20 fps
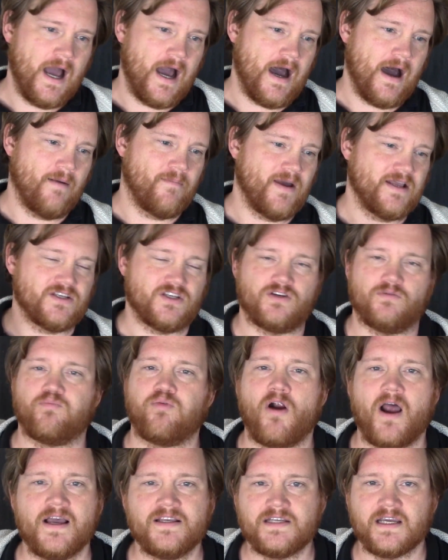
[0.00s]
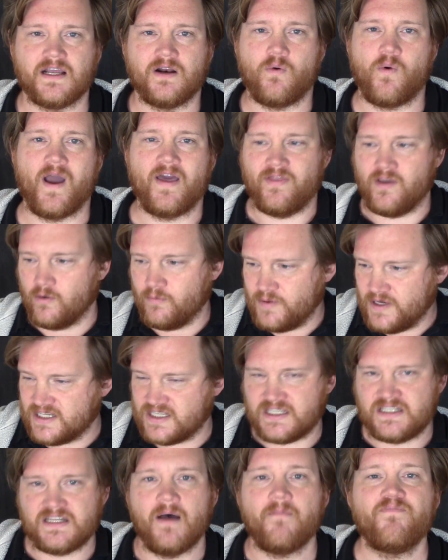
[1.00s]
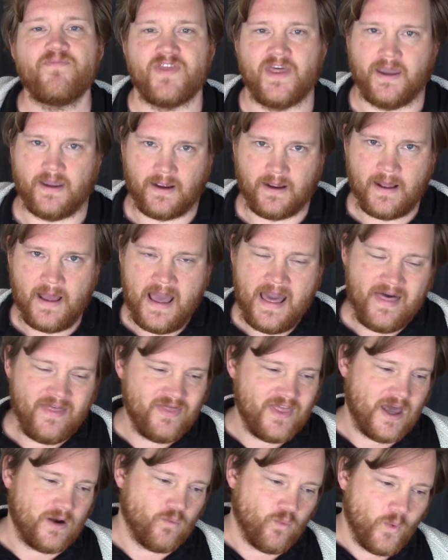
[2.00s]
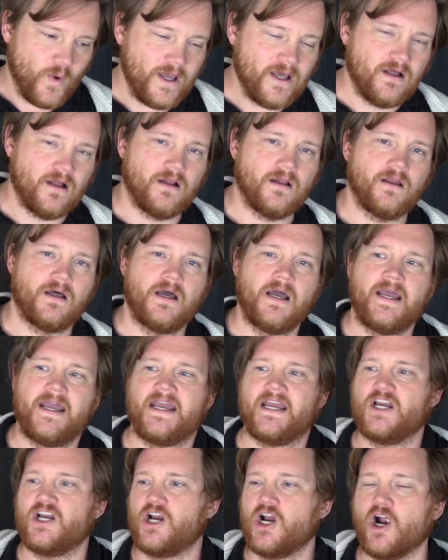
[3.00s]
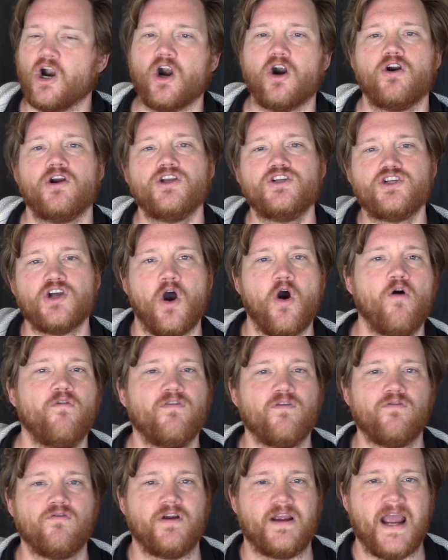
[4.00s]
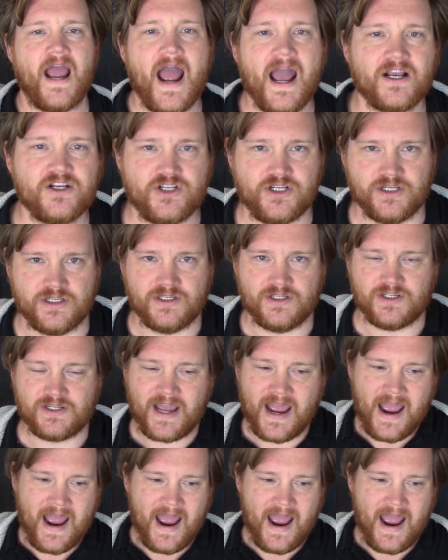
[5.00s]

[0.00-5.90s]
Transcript: And surprising in a way, there'll be something that will encourage overreactions.